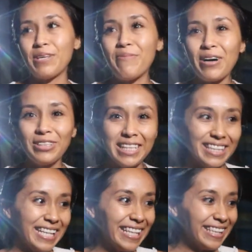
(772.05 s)
the
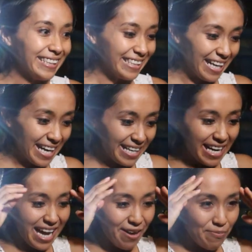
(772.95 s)
mountain here in
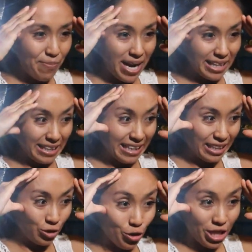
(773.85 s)
Taganga. But
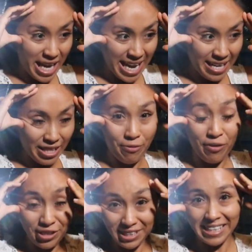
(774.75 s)
today, the
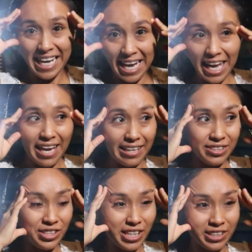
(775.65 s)
first day,
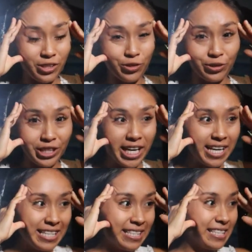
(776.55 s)
started to
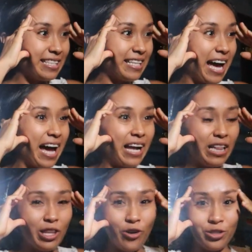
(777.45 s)
rain
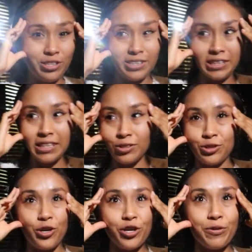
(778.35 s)
a lot. There's a
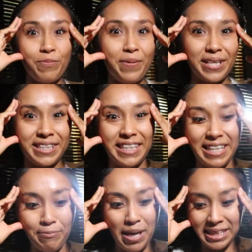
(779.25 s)
storm,
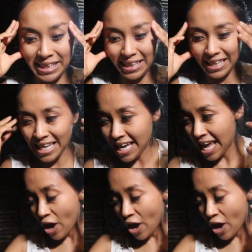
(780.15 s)
basically.